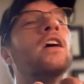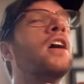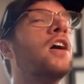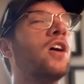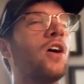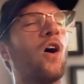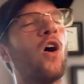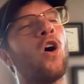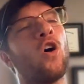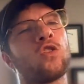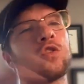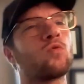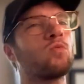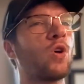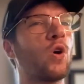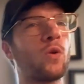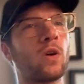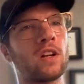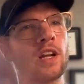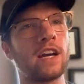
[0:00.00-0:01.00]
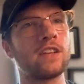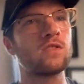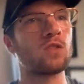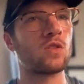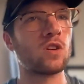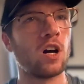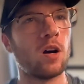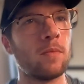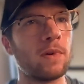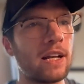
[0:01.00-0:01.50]
All the Roganites are
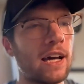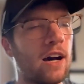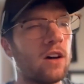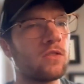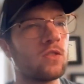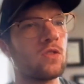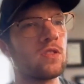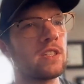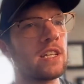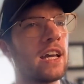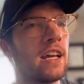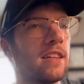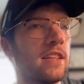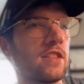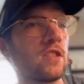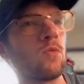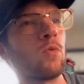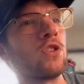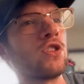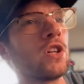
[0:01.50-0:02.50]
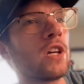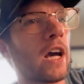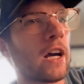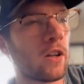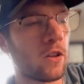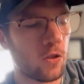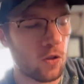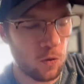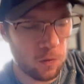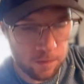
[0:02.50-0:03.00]
coming out. They're saying, this is what you got to
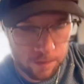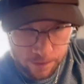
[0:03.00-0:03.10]
do.